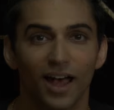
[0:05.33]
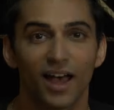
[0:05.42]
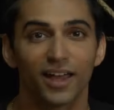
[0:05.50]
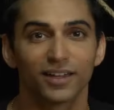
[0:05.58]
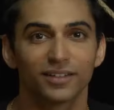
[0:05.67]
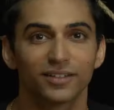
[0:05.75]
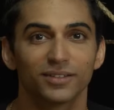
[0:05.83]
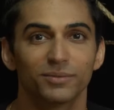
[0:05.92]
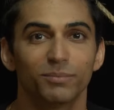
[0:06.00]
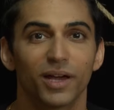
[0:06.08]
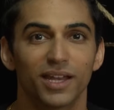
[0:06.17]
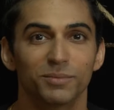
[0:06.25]
Hi,
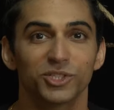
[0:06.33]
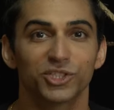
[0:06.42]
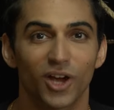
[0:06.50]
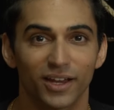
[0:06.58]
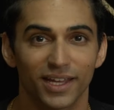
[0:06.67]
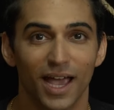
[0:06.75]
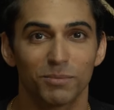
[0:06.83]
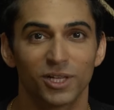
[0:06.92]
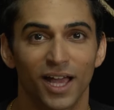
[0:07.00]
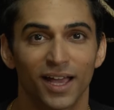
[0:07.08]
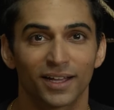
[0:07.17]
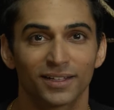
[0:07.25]
my name is Johnny
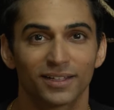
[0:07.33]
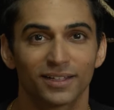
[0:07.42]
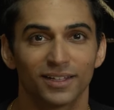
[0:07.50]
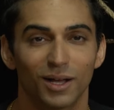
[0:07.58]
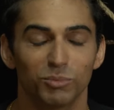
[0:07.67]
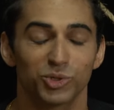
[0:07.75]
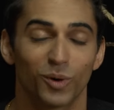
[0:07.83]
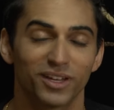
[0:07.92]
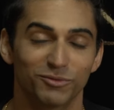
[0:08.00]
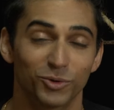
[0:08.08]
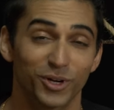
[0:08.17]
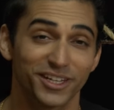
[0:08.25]
Abilach. I'm
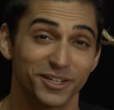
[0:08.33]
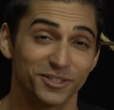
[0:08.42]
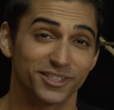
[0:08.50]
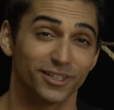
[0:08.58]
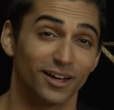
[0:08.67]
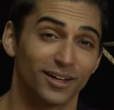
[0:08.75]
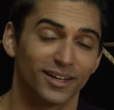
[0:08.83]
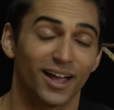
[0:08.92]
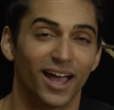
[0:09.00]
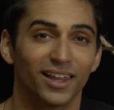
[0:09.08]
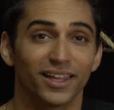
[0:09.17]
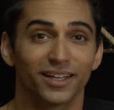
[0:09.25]
24 years young.
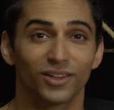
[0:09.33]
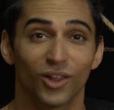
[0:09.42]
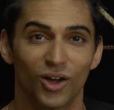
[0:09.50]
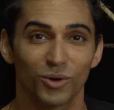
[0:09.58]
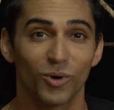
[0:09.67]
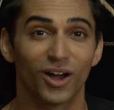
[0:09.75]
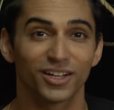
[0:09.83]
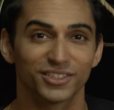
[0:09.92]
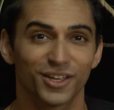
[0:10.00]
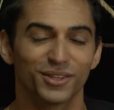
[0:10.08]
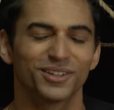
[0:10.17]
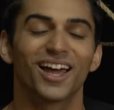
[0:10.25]
I like long
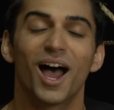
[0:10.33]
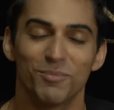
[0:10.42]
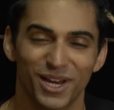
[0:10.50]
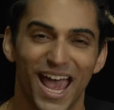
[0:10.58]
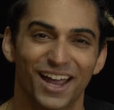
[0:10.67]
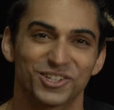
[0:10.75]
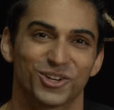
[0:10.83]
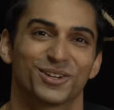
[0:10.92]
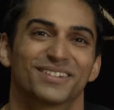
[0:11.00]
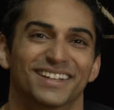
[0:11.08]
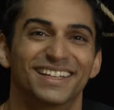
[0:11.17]
walks on the... I'm an actor.